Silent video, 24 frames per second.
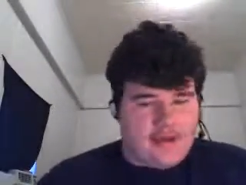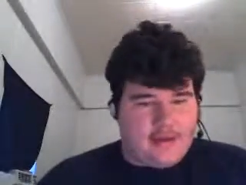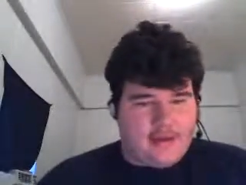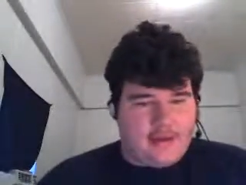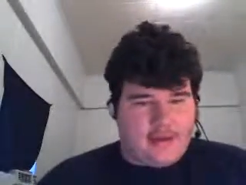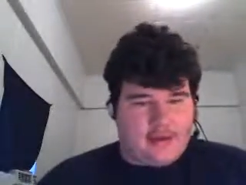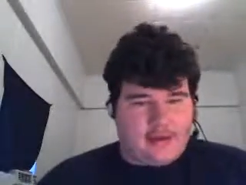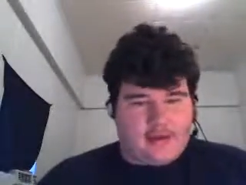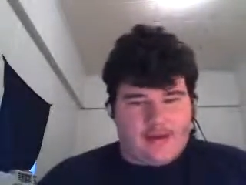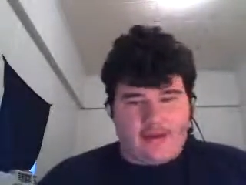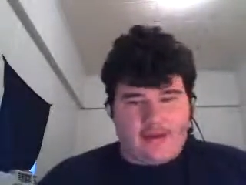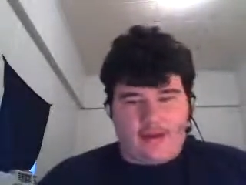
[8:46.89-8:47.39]

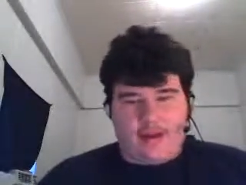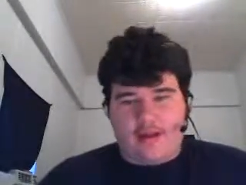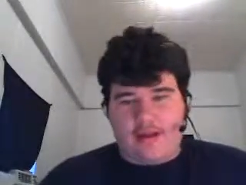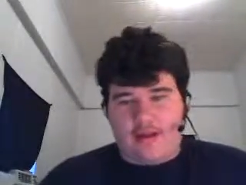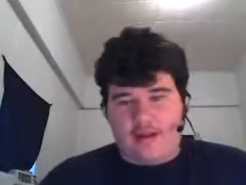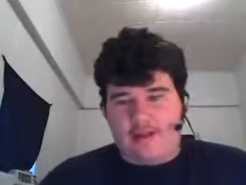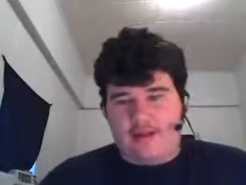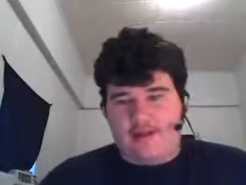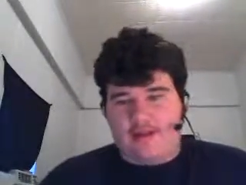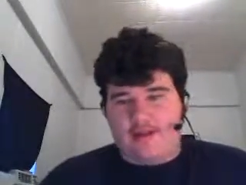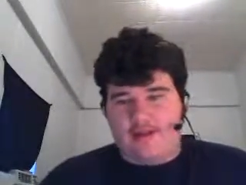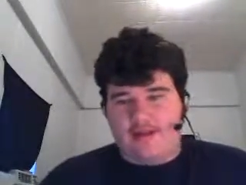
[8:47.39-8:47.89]
Talk to you all
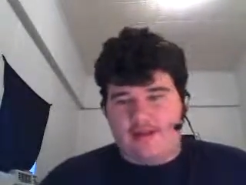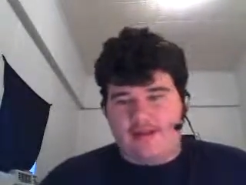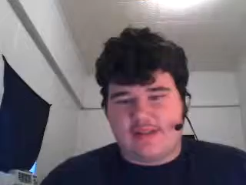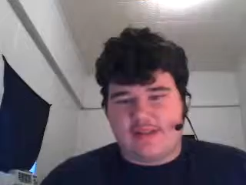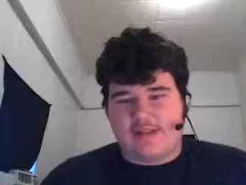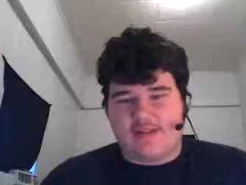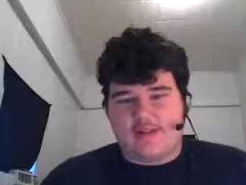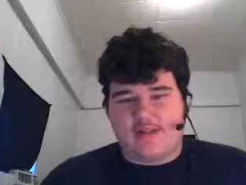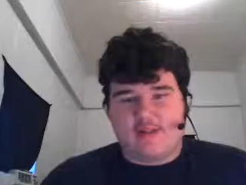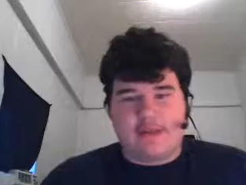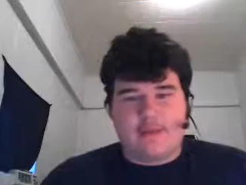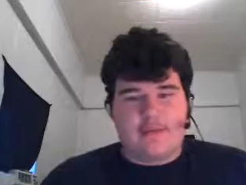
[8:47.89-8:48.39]
later. This
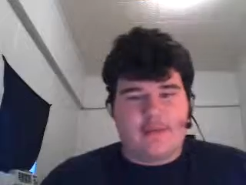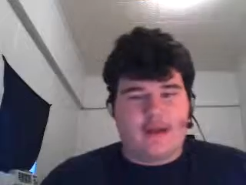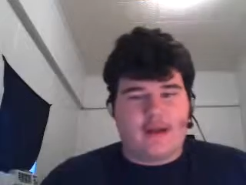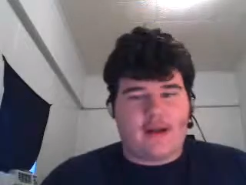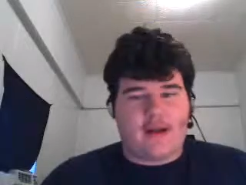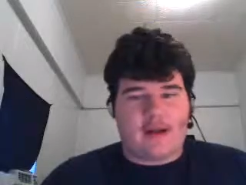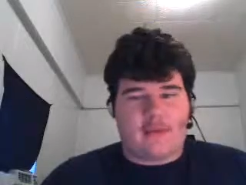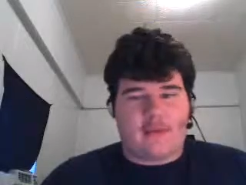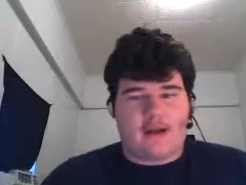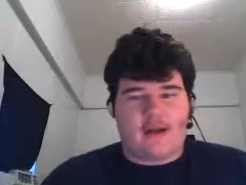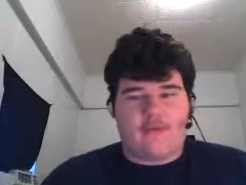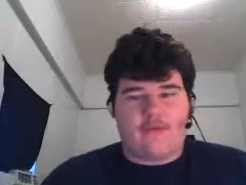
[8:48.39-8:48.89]
is the reprint.
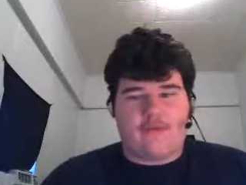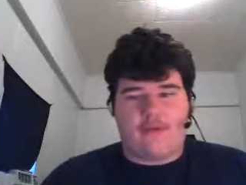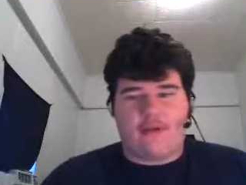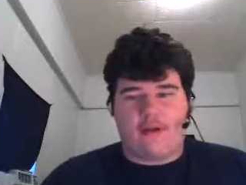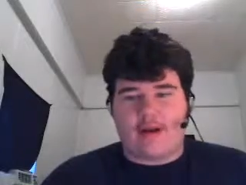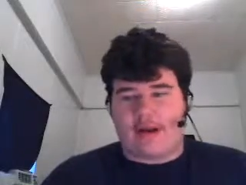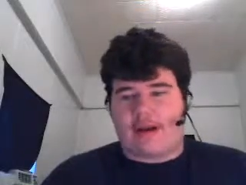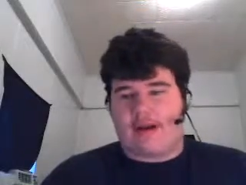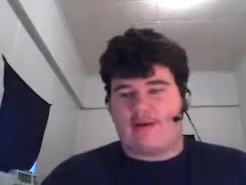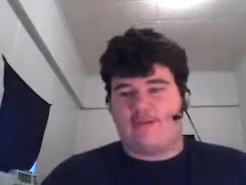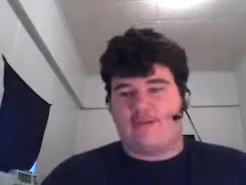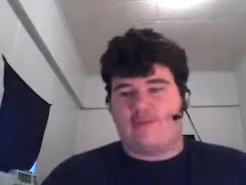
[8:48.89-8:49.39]
I'm out for
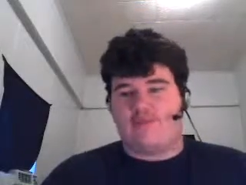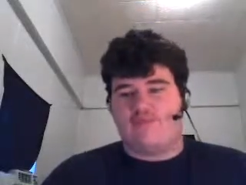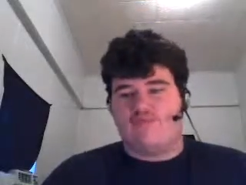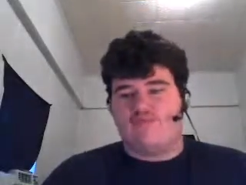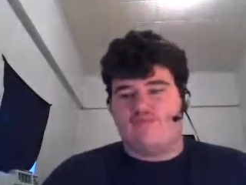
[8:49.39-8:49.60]
now.